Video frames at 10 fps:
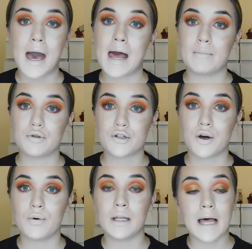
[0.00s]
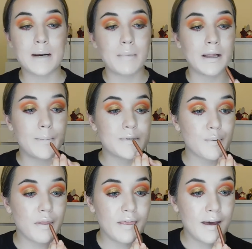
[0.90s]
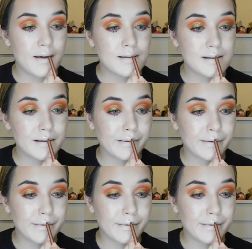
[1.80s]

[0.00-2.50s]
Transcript: And I'm just going to line my lips with this.